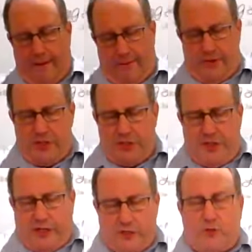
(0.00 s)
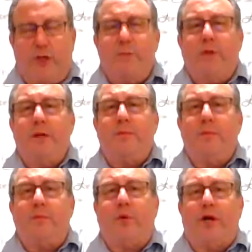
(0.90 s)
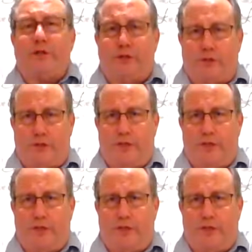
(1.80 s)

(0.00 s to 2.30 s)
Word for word: This is an extremely precious.